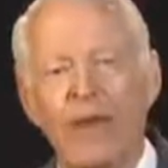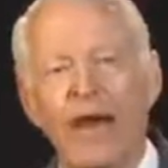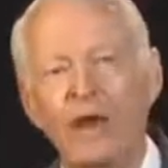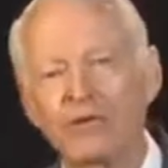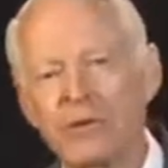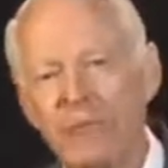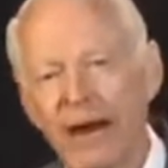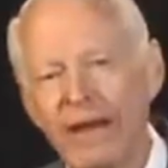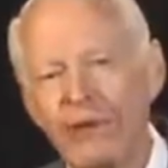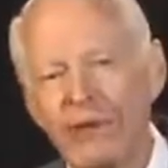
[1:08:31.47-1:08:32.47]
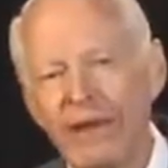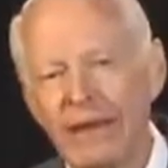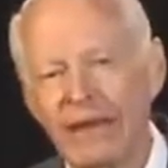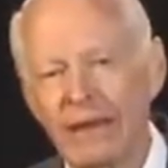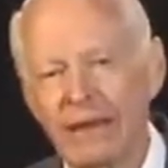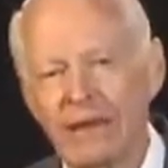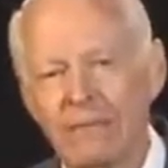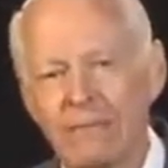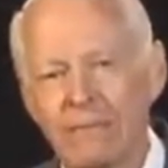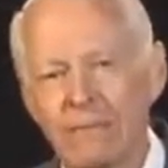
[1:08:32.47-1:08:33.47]
But I know somebody who did.
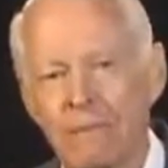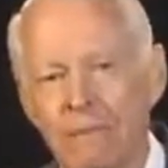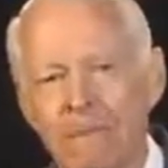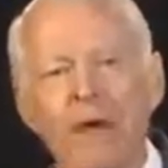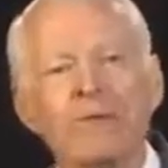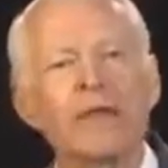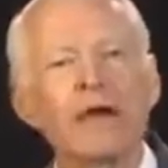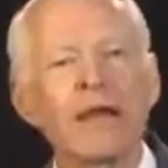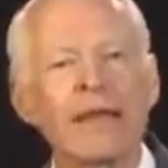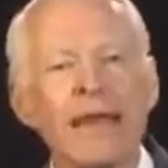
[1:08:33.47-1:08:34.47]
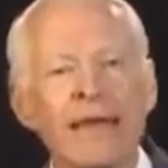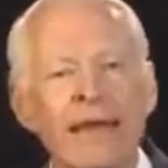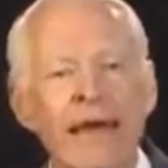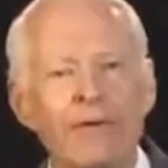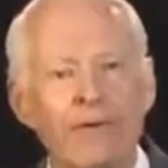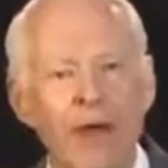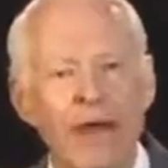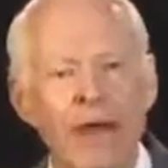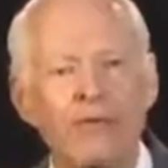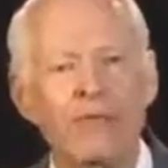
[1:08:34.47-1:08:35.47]
The elite had
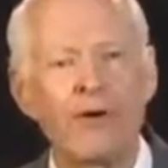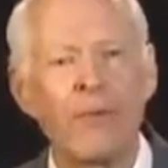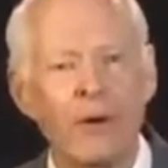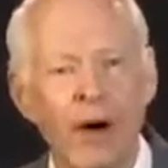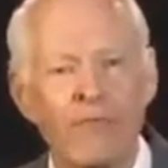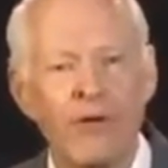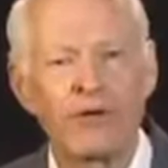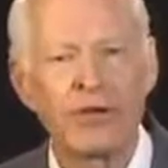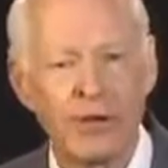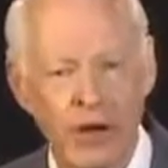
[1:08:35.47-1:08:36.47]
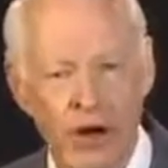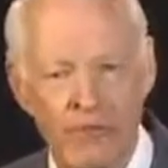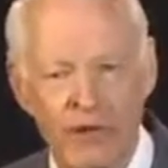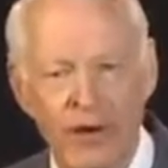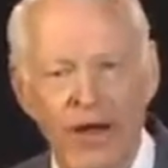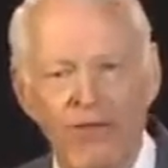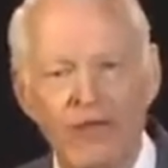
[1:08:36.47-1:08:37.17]
read it from cover to cover.